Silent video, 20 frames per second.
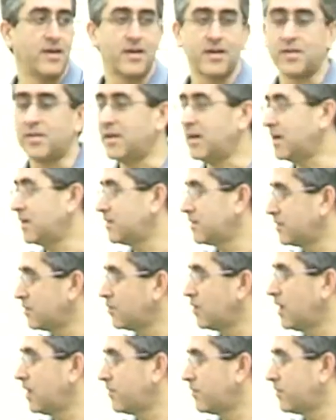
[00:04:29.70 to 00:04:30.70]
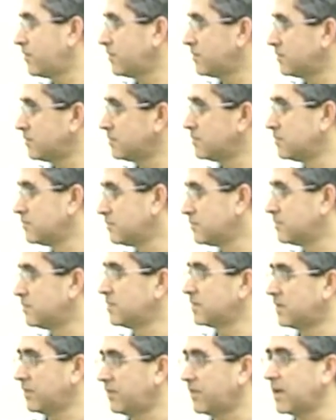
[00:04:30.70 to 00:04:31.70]
then you have
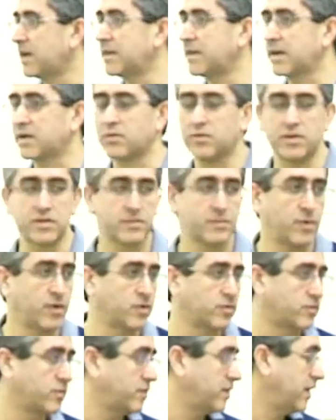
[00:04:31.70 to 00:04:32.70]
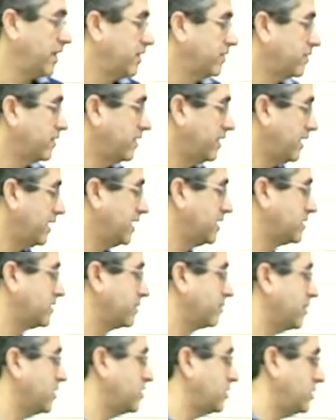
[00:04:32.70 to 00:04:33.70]
the file that corresponds to that has the
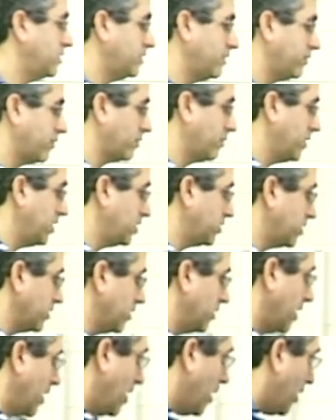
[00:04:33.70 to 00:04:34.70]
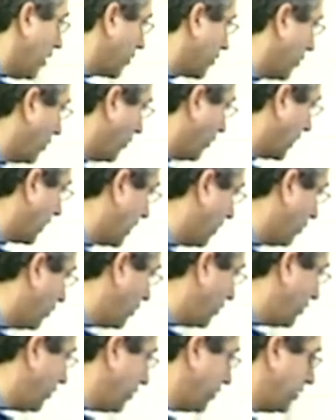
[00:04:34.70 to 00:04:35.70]
machine deformation. So what I would
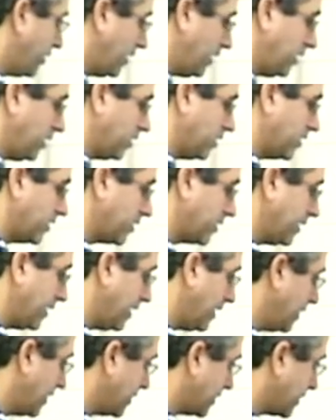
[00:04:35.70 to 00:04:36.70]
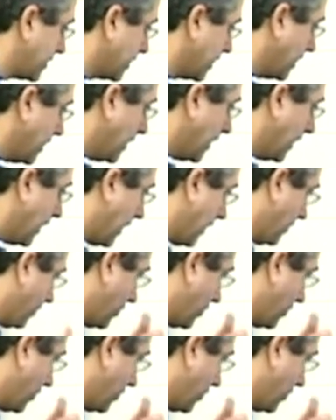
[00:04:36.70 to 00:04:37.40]
do here is I'm